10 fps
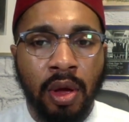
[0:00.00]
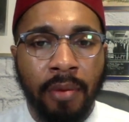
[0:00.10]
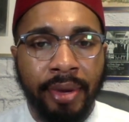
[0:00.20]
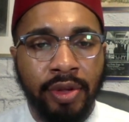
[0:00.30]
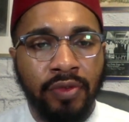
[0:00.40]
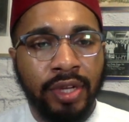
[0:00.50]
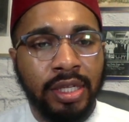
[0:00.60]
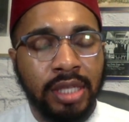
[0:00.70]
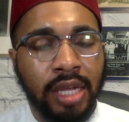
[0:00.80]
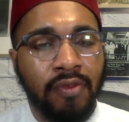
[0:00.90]
but you really
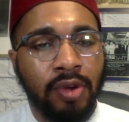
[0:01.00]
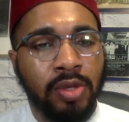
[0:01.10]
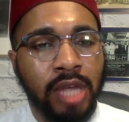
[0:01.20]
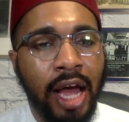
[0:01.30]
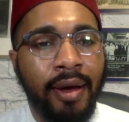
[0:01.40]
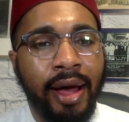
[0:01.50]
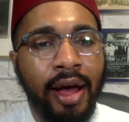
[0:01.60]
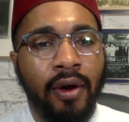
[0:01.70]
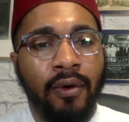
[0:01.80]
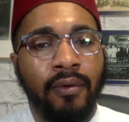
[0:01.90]
see in real time
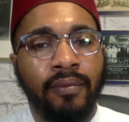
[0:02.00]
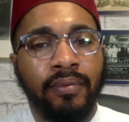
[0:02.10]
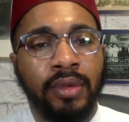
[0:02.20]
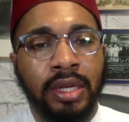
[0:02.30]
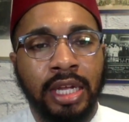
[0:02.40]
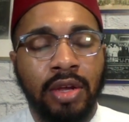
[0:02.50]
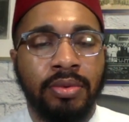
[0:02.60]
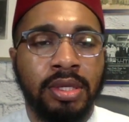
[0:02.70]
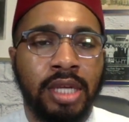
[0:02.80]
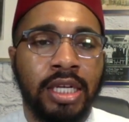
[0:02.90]
how the
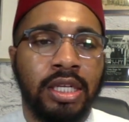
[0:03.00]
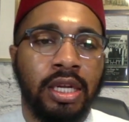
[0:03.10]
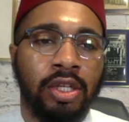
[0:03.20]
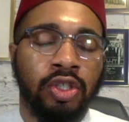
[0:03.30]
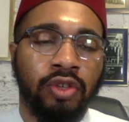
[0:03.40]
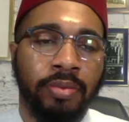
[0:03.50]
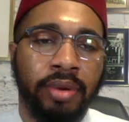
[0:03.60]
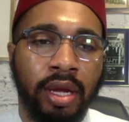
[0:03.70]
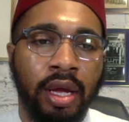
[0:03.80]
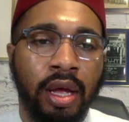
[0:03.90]
dehumanization and the
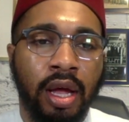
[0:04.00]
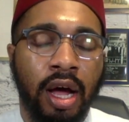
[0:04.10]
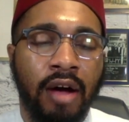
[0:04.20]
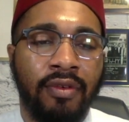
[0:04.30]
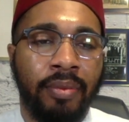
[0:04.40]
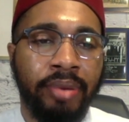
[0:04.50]
stripping of a